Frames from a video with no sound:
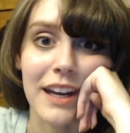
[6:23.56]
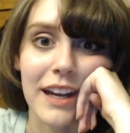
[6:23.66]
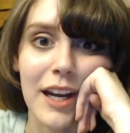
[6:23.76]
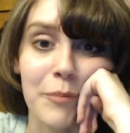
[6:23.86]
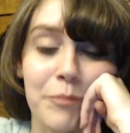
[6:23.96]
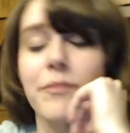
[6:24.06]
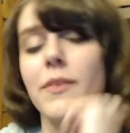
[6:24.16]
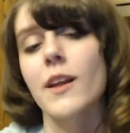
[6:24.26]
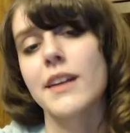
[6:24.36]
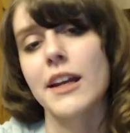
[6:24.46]
up.
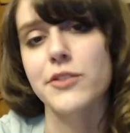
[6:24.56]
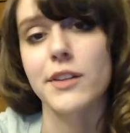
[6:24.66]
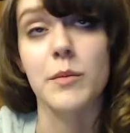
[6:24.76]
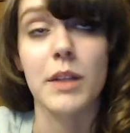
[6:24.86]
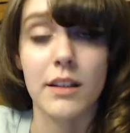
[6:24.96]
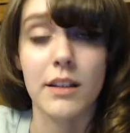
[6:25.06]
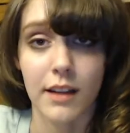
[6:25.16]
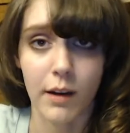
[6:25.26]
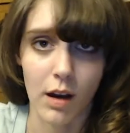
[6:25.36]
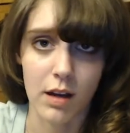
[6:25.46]
Naturally, because
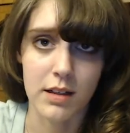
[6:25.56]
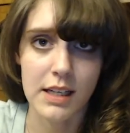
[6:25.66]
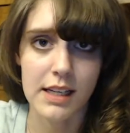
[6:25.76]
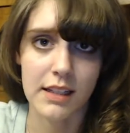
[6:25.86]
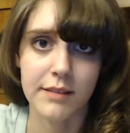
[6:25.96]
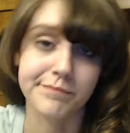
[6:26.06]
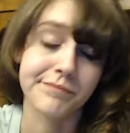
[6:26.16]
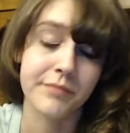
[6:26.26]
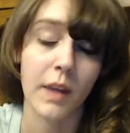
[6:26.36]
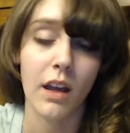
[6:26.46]
they're undead, and
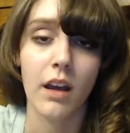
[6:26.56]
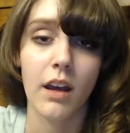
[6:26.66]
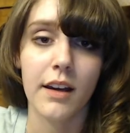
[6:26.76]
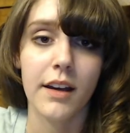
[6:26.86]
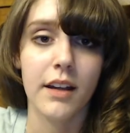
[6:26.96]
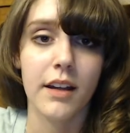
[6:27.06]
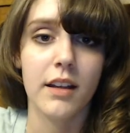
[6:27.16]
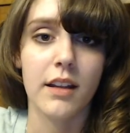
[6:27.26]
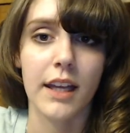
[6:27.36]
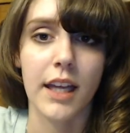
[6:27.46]

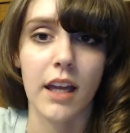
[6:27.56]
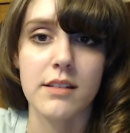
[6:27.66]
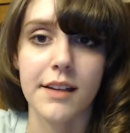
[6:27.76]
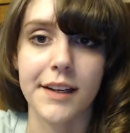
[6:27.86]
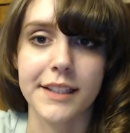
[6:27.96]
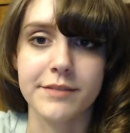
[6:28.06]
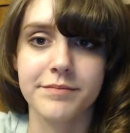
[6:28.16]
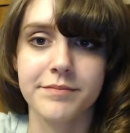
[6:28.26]
they can't die.